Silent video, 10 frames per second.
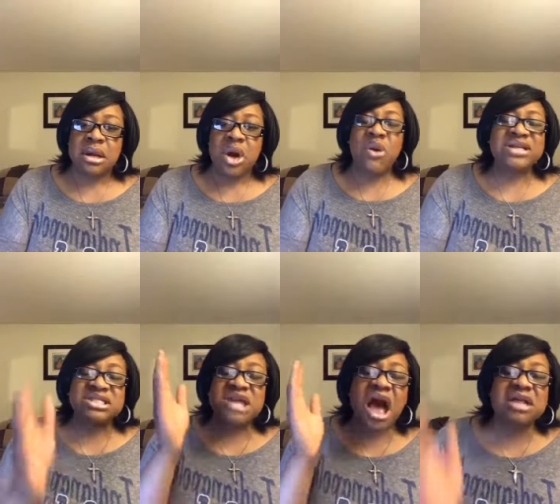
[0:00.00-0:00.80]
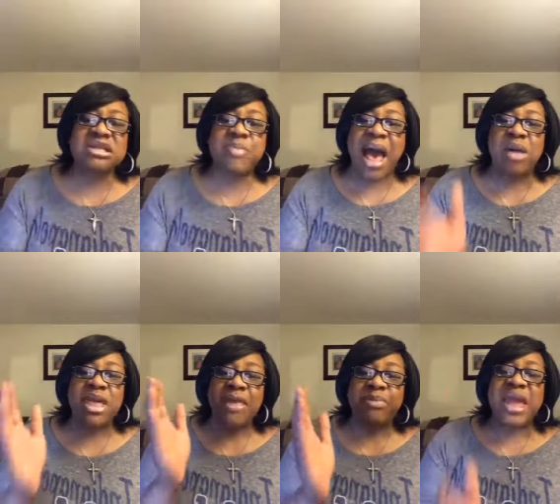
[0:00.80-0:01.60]
who has talked
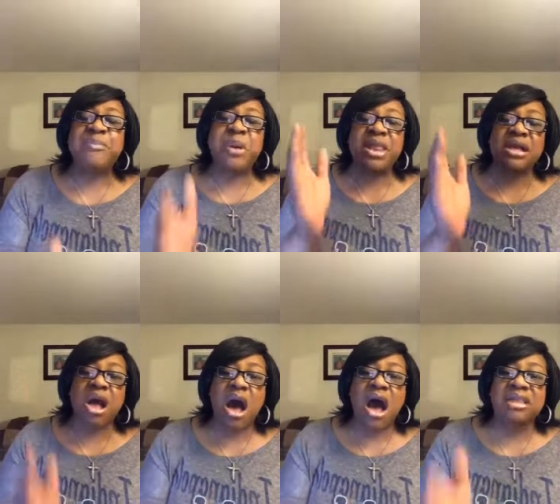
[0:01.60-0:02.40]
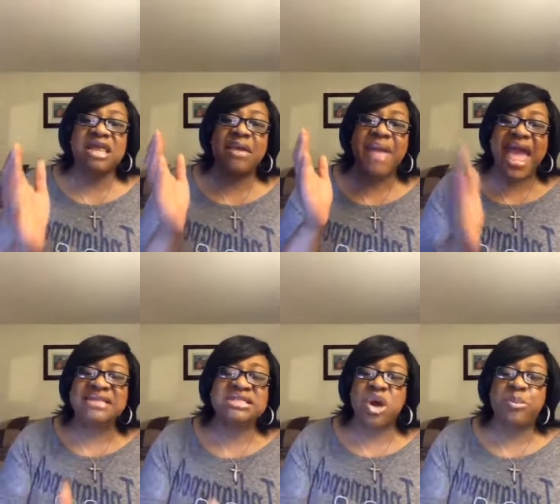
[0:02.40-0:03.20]
about people and called them
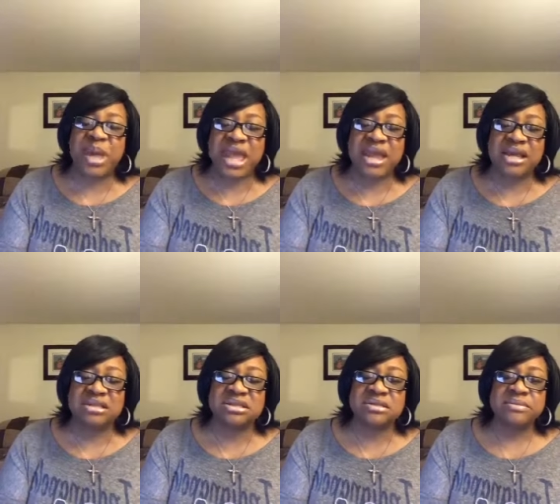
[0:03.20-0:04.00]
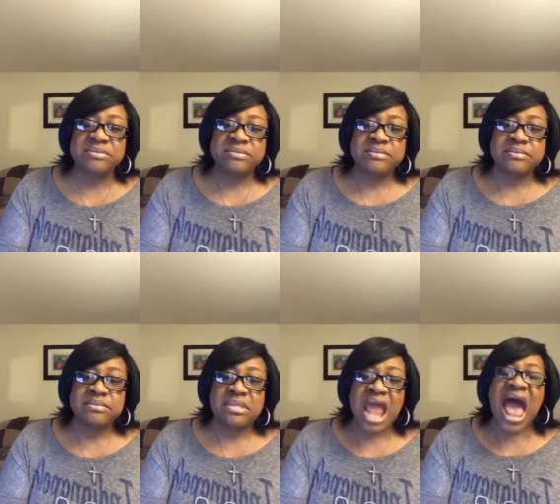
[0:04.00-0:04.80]
SOBs,
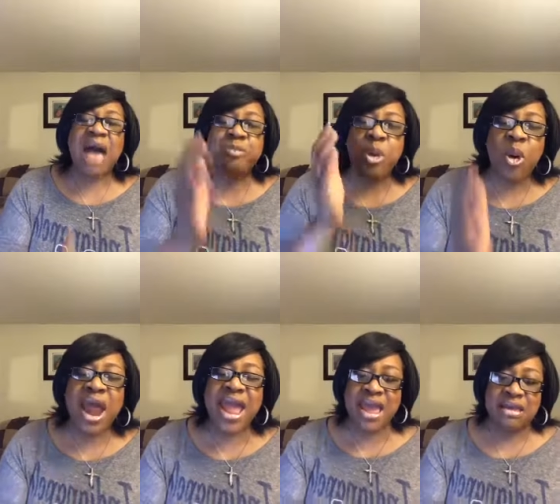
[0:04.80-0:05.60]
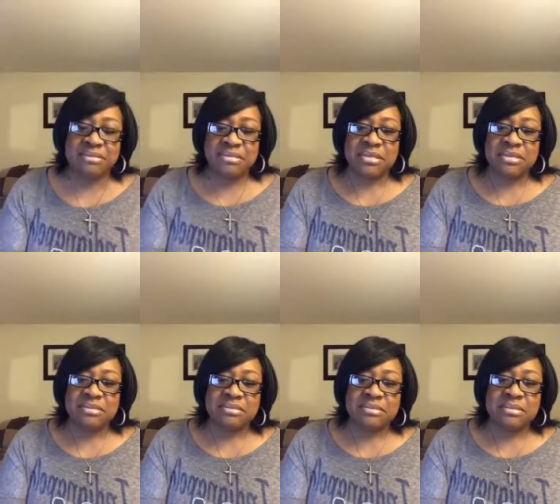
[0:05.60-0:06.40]
I pray,
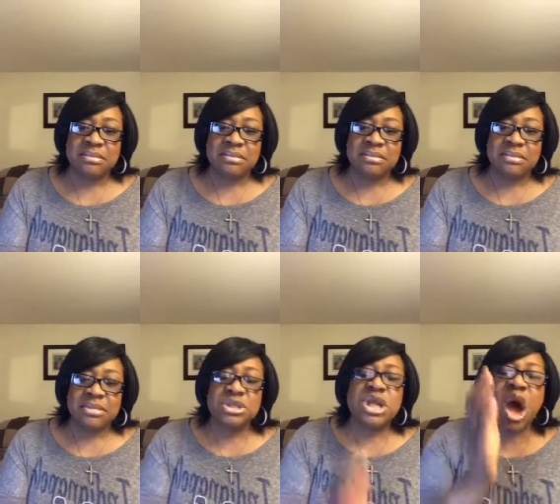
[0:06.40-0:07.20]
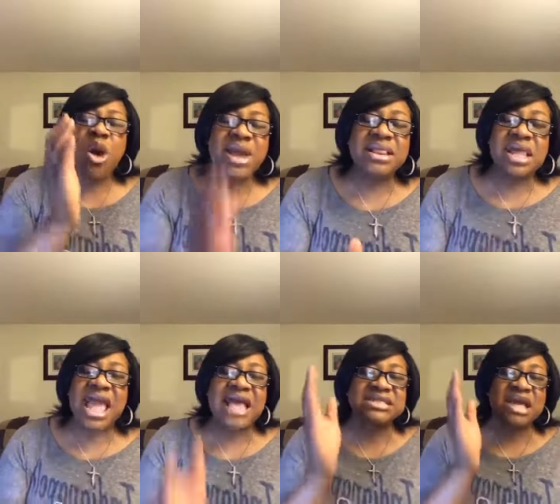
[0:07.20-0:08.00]

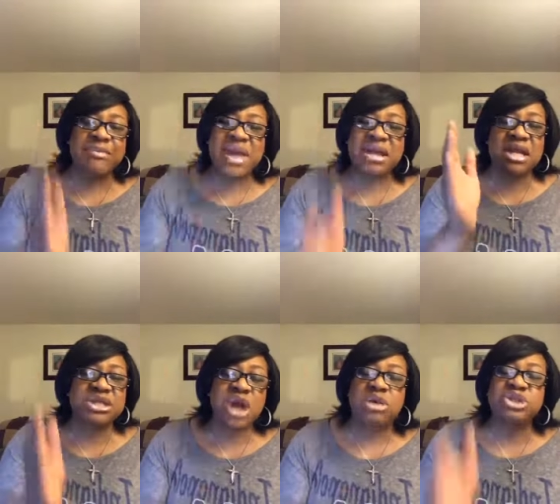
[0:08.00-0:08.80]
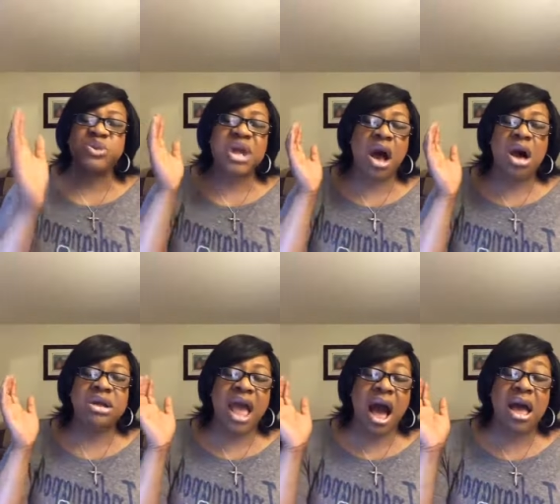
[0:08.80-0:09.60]
knowingly has committed adultery
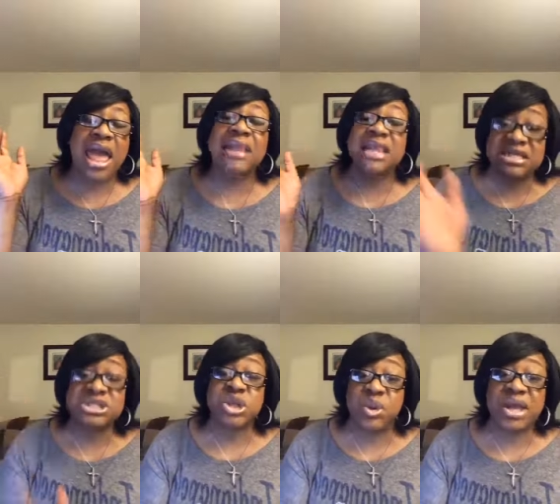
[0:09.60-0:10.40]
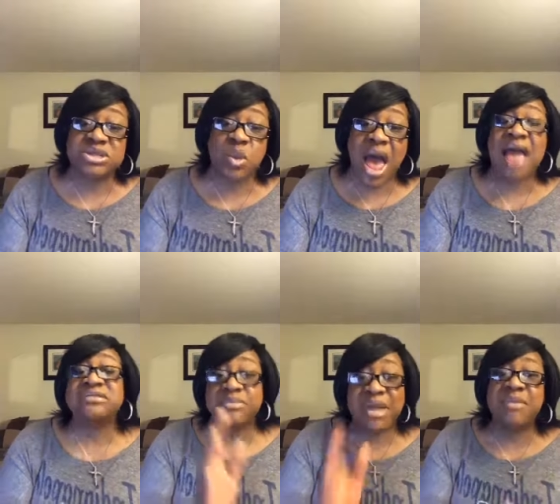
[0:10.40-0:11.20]
on at least two of his
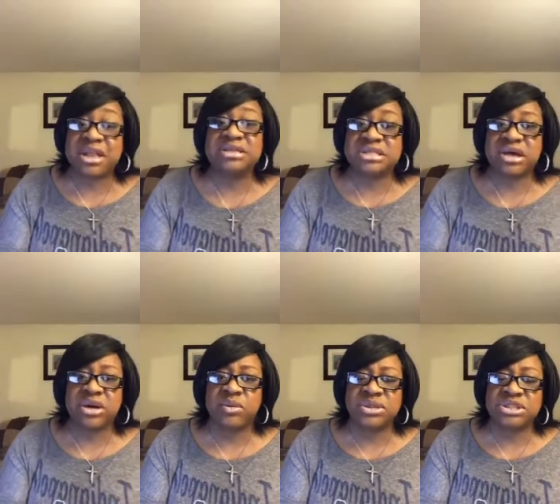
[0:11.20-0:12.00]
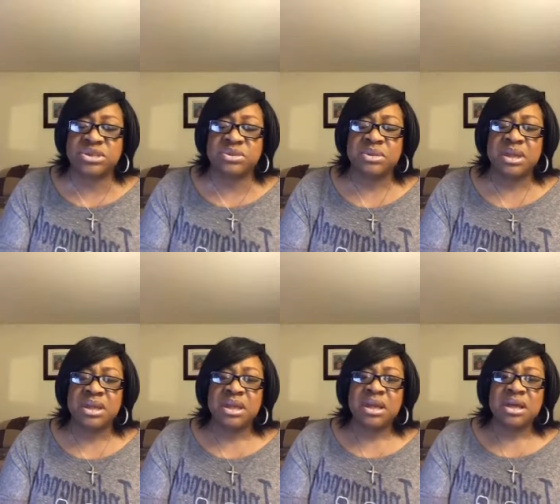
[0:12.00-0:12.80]
wives and maybe this third one too.
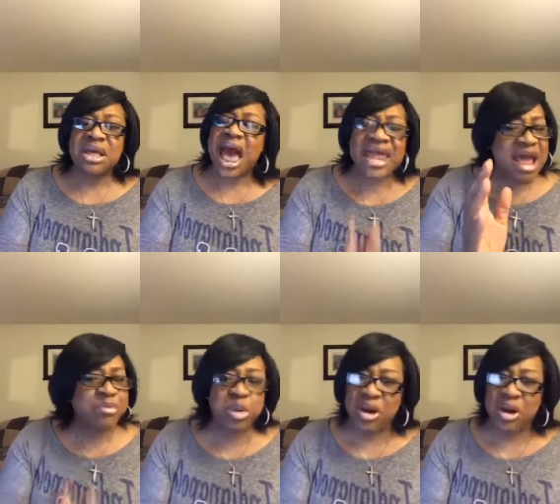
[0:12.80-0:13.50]
God, I